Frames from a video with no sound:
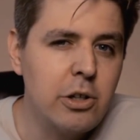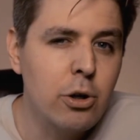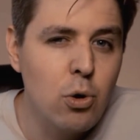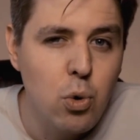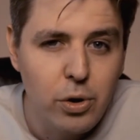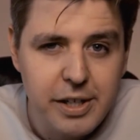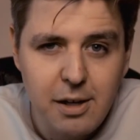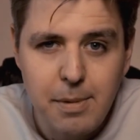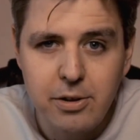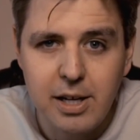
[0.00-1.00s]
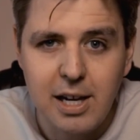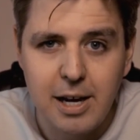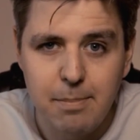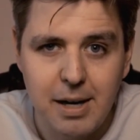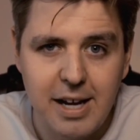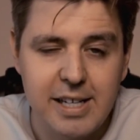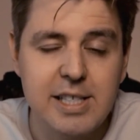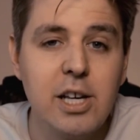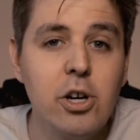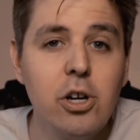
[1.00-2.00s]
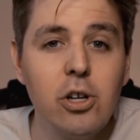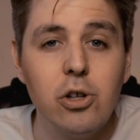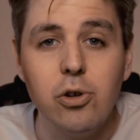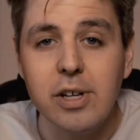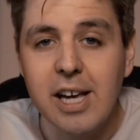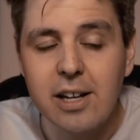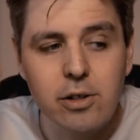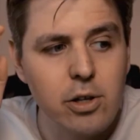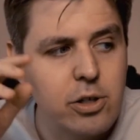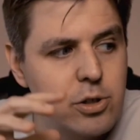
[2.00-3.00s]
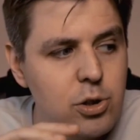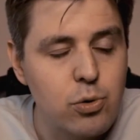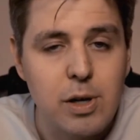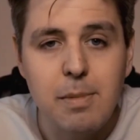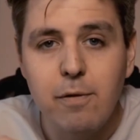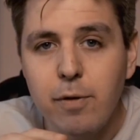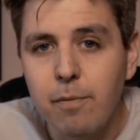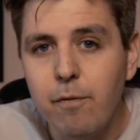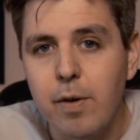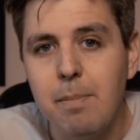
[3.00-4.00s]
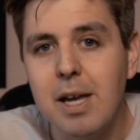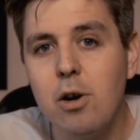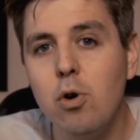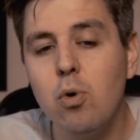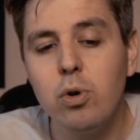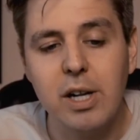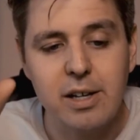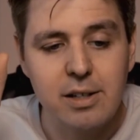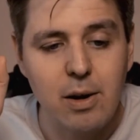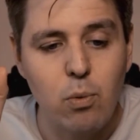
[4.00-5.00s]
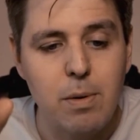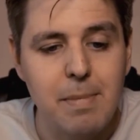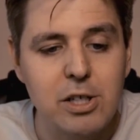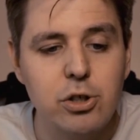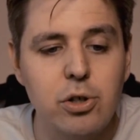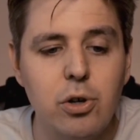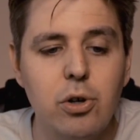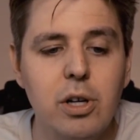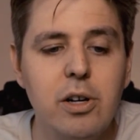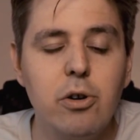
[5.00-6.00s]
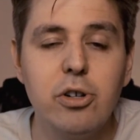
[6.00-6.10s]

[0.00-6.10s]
The cool thing about the Lite plan is you get the streaming from Vimeo, like that we mentioned earlier.